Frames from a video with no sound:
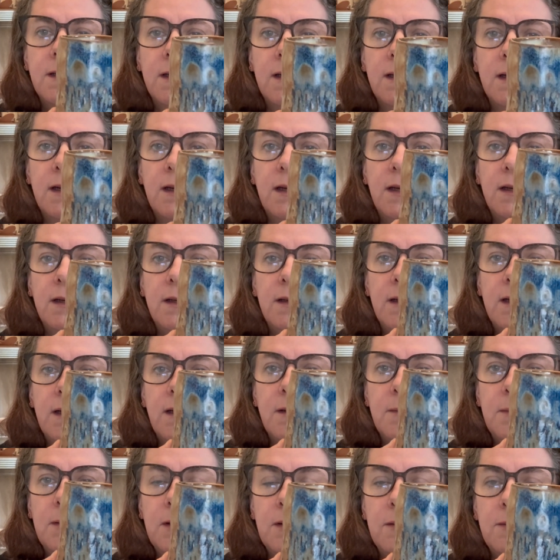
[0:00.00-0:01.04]
Had a
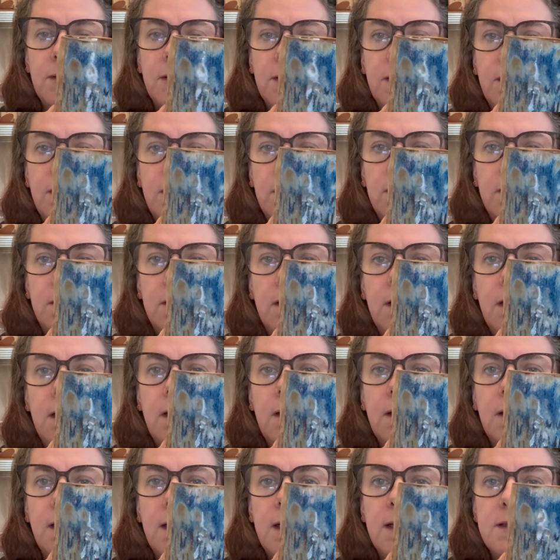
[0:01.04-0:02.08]
bit of a
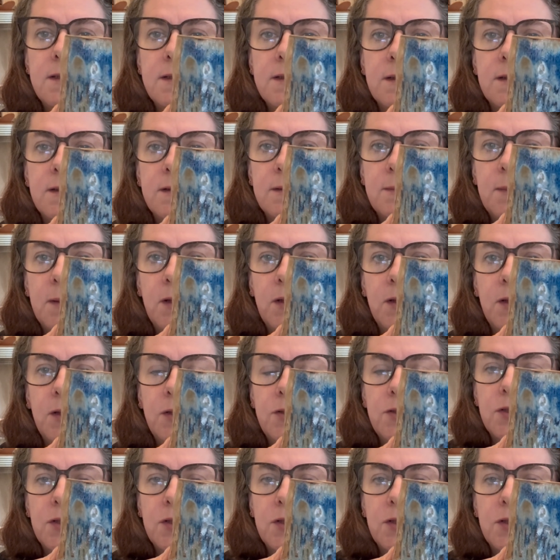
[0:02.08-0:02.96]
glaze splurge